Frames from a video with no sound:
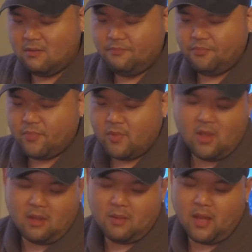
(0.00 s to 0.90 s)
If
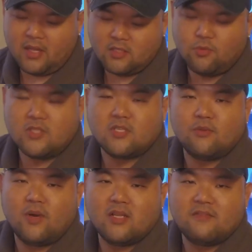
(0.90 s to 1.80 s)
nothing else is
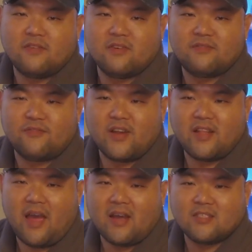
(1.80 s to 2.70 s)
working,
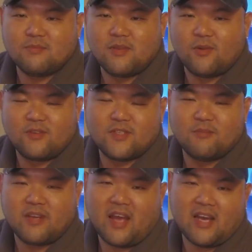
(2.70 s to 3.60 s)
maybe I'll reach into this
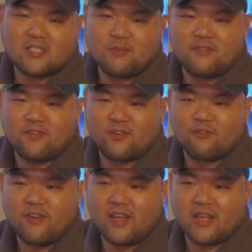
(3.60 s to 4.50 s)
bag and see
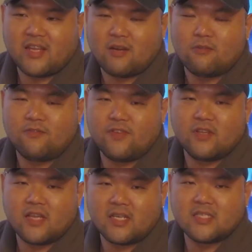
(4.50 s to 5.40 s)
what other people
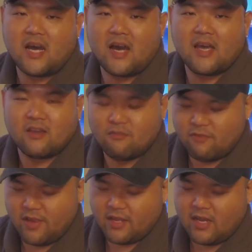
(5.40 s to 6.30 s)
have used in the
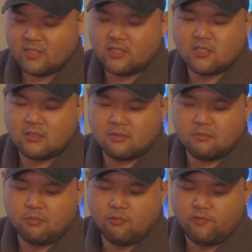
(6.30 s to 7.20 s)
past, and maybe I
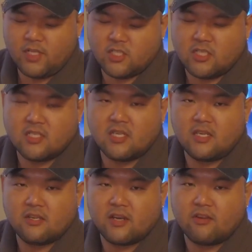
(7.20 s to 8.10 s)
can
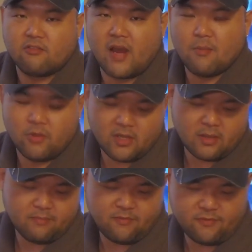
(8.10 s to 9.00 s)
make it
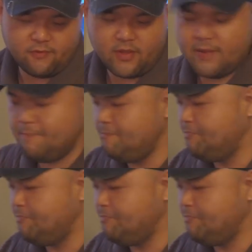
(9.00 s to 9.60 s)
work for me.